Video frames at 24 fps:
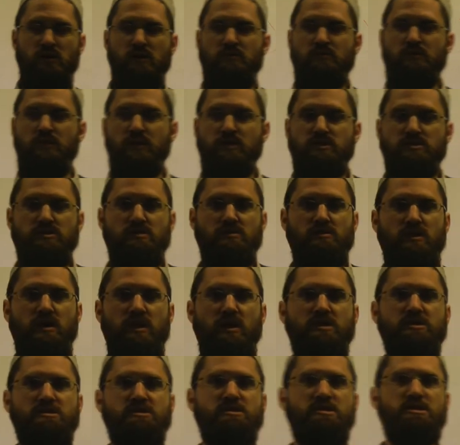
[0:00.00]
But it's
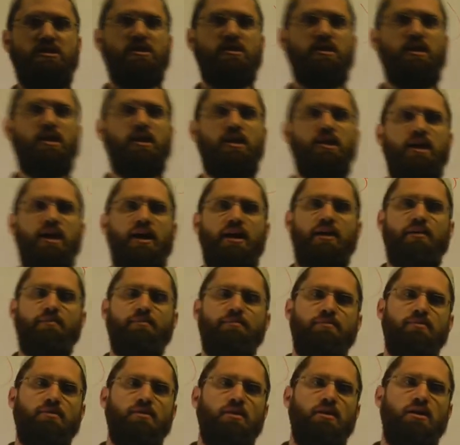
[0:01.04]
Ra, Sin, Lam.
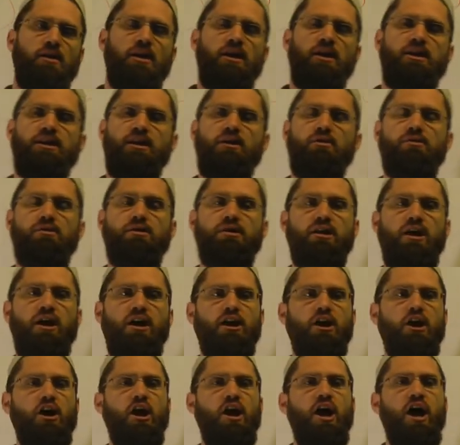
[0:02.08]
Now,
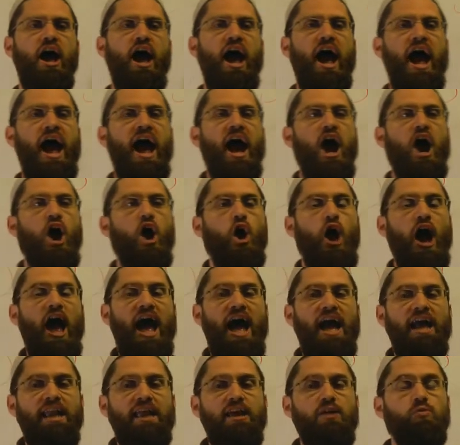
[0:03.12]

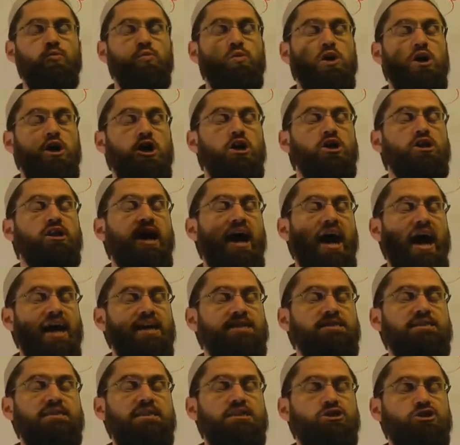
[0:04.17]
any word that
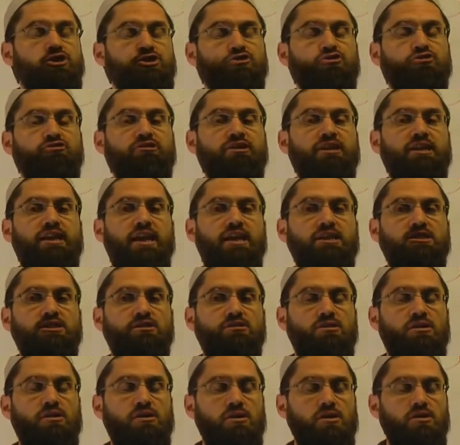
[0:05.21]
has this
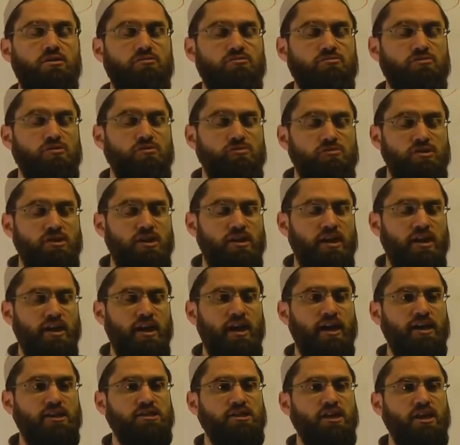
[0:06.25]
3-letter root in it,
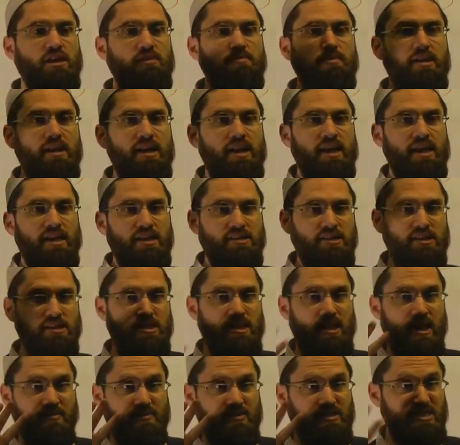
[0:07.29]
it's going to be linked, it's
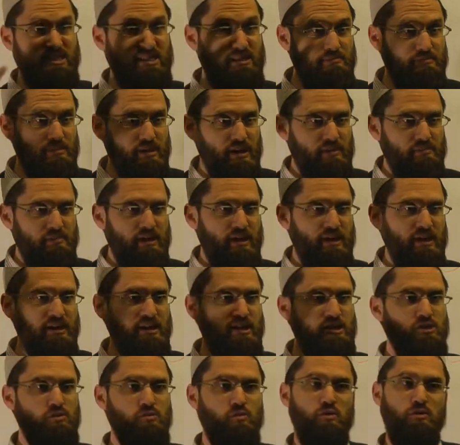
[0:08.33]
going to have a similar meaning.
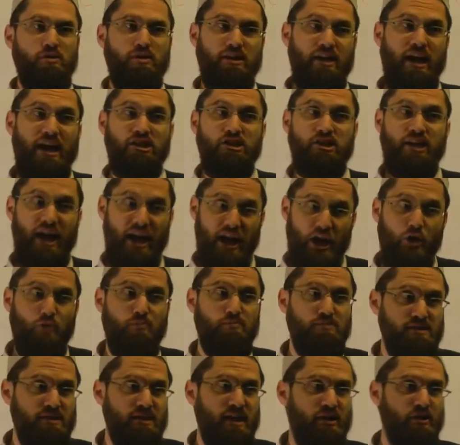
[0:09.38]
This is what actually
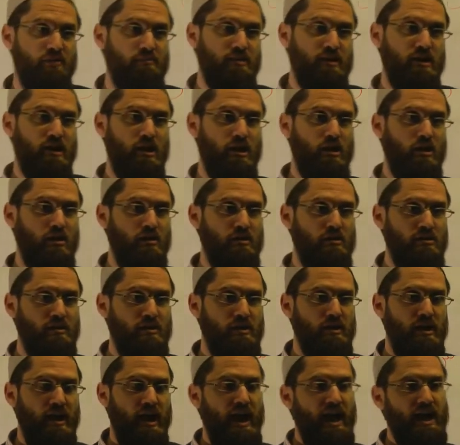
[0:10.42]
helps in Arabic a lot.
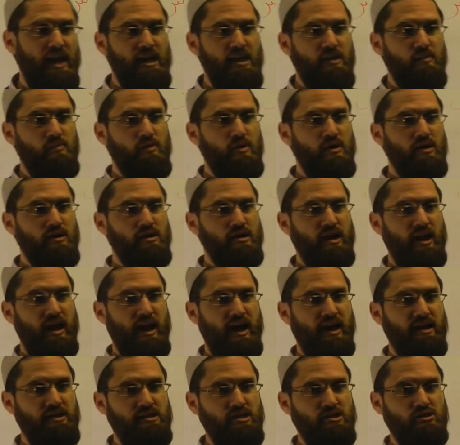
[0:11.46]
Any word that
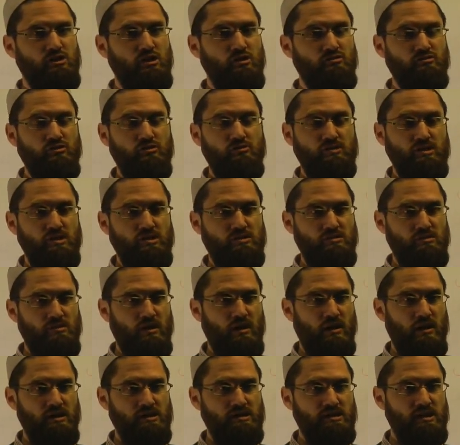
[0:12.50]
has its root as
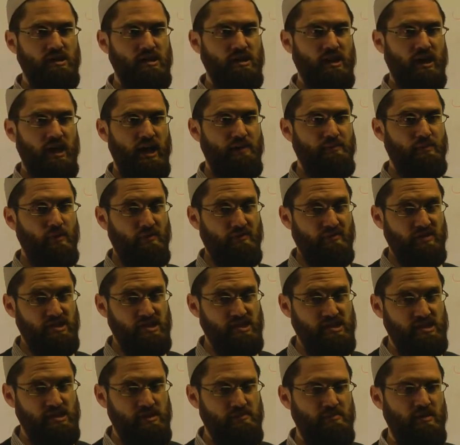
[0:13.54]
Ra, Sin, Lam, it will have a
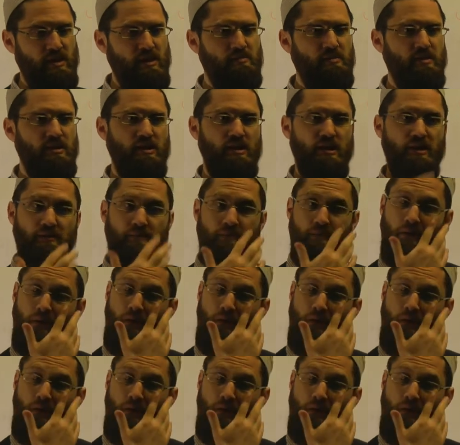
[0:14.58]
similar meaning.